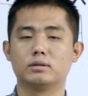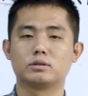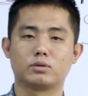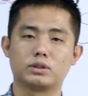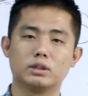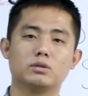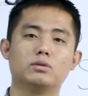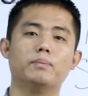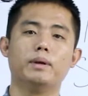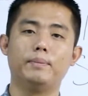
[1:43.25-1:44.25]
Social
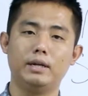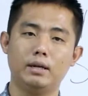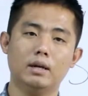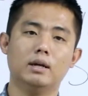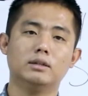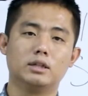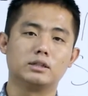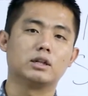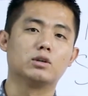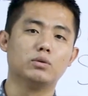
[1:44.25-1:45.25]
group may be
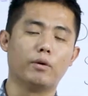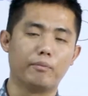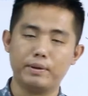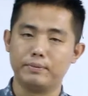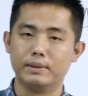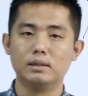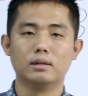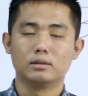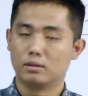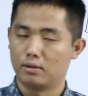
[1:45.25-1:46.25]
just a group of people,
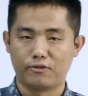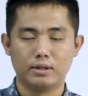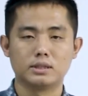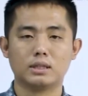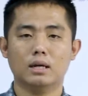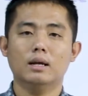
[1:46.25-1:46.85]
the first.